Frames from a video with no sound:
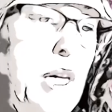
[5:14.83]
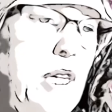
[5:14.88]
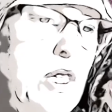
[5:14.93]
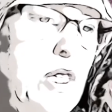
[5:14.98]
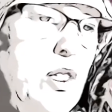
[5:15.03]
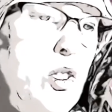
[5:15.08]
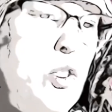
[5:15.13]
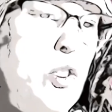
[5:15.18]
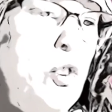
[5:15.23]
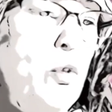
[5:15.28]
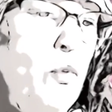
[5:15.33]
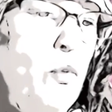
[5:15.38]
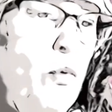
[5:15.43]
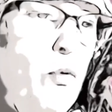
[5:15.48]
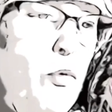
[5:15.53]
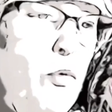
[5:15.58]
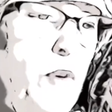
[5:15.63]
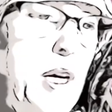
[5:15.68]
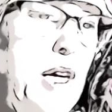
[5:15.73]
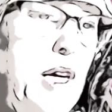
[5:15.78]
is
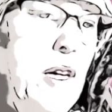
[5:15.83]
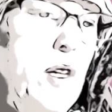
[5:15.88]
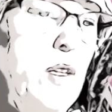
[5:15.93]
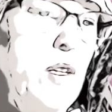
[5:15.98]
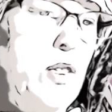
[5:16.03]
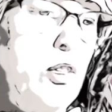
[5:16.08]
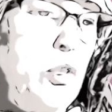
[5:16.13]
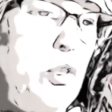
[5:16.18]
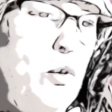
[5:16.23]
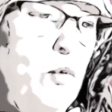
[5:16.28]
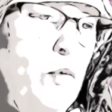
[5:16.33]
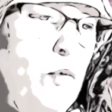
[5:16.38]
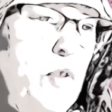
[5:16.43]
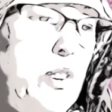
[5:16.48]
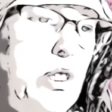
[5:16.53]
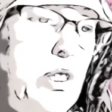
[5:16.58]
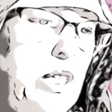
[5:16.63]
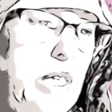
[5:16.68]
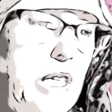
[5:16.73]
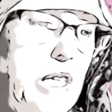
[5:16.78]
to fail to
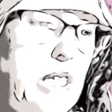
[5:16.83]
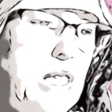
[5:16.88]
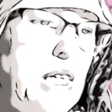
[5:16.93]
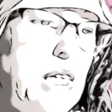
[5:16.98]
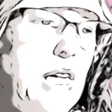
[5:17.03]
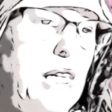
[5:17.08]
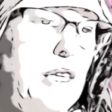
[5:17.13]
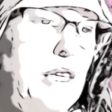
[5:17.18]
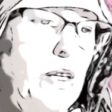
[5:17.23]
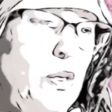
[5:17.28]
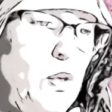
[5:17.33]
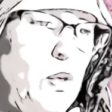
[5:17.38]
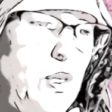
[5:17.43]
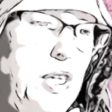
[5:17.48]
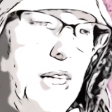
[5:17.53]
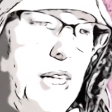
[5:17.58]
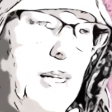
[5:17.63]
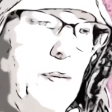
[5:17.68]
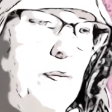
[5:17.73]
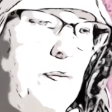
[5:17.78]
facilitate
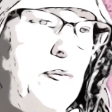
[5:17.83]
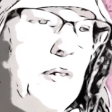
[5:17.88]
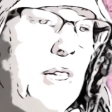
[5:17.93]
learning.